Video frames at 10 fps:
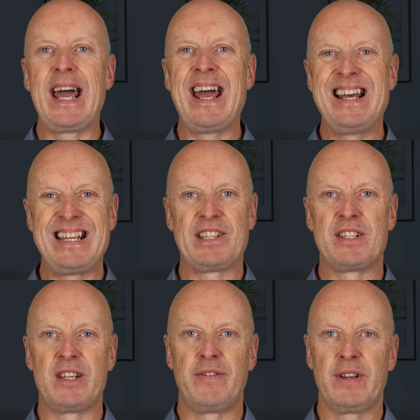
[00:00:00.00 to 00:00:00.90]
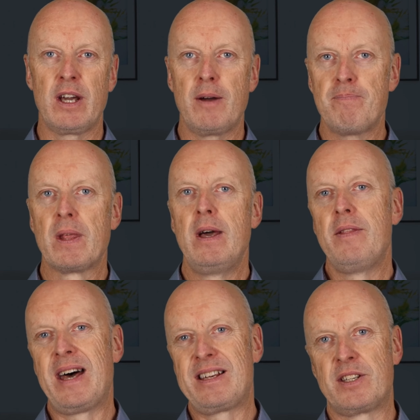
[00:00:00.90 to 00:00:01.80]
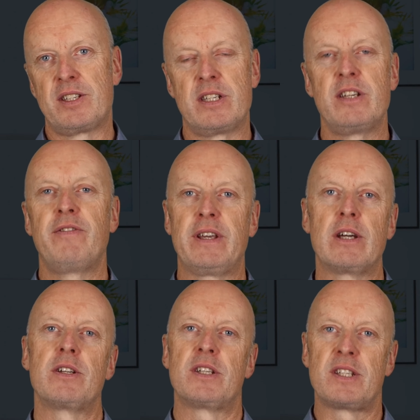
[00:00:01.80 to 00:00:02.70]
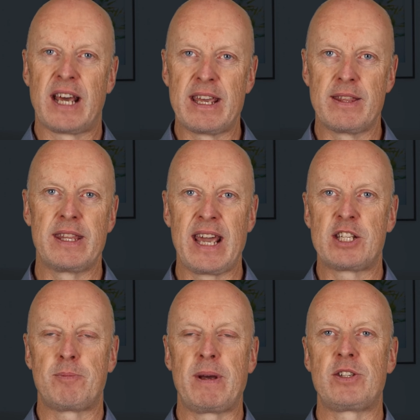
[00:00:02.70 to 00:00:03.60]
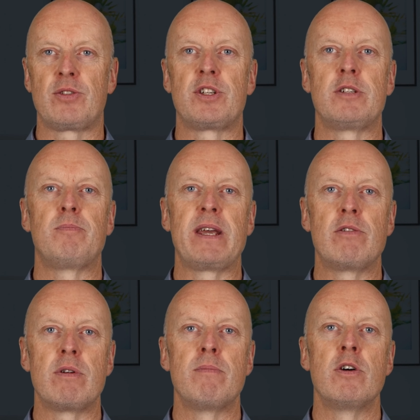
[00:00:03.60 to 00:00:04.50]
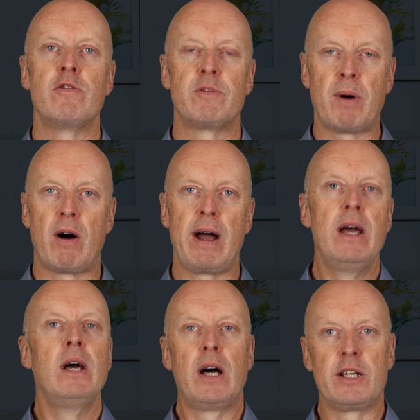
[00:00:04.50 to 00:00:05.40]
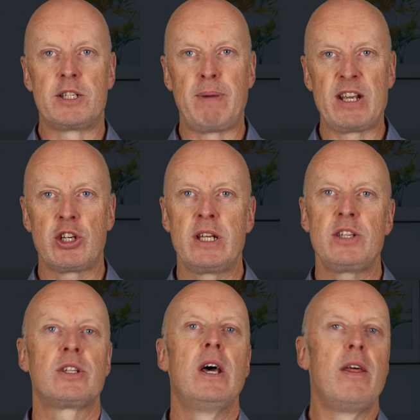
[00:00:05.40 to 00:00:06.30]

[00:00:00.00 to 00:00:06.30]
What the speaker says: air certificate. That's a certificate to say that the asbestos has been removed by a specialist,